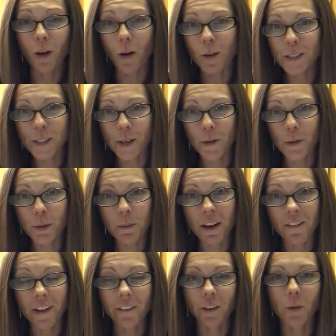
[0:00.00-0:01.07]
Also, one of
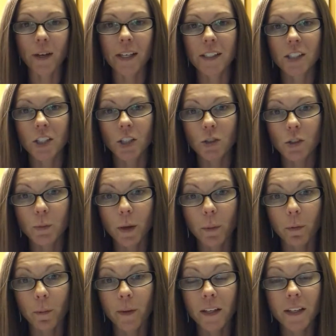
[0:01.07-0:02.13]
my favorite ways to use
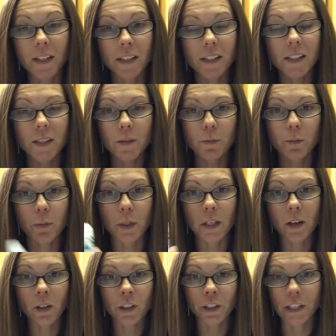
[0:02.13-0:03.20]
peppermint is put
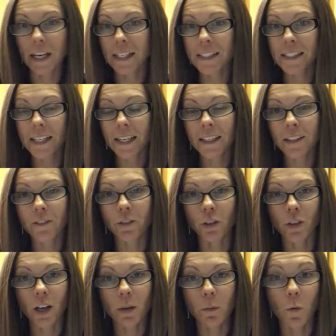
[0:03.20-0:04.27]
it on your nightstand. If you're
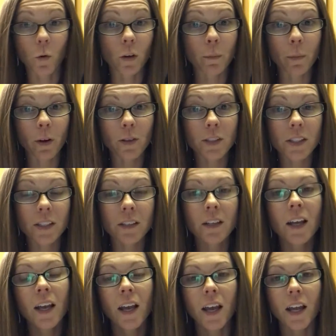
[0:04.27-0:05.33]
not a morning person
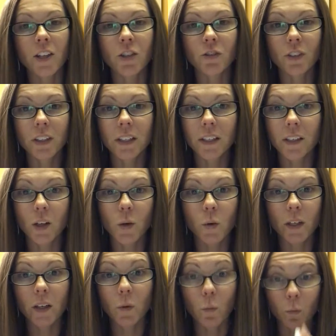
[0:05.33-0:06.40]
and you really need a
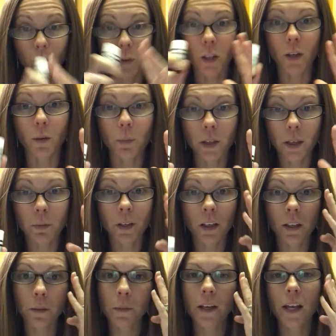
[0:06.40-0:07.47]
quick, pick me
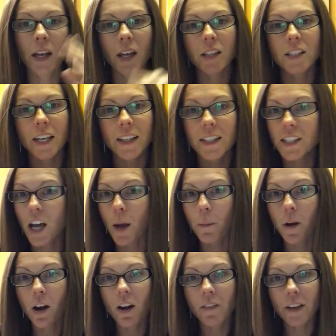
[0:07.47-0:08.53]
up, take the
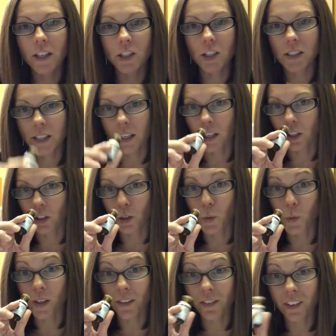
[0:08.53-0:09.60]
top off and just take a good
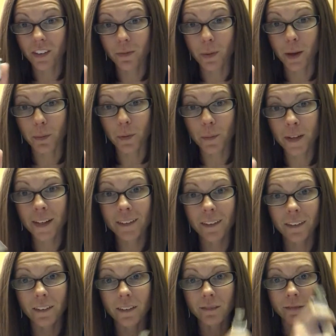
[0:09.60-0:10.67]
whiff of peppermint
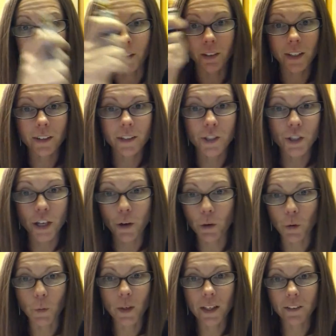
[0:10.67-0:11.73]
and then go get in the
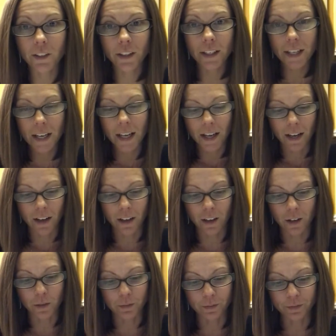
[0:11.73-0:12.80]
shower or whatever.
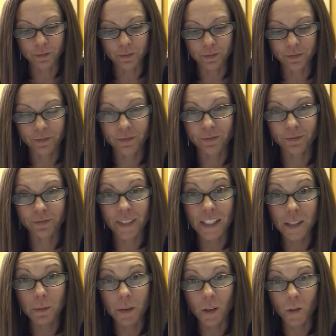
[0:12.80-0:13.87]
It
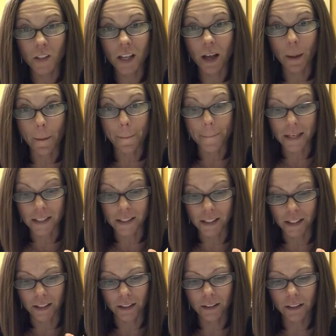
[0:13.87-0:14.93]
smells
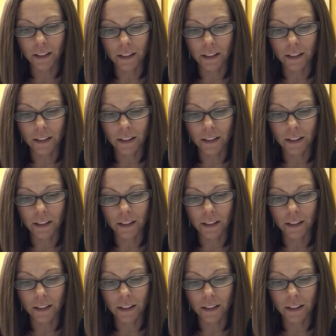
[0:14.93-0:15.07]
amazing.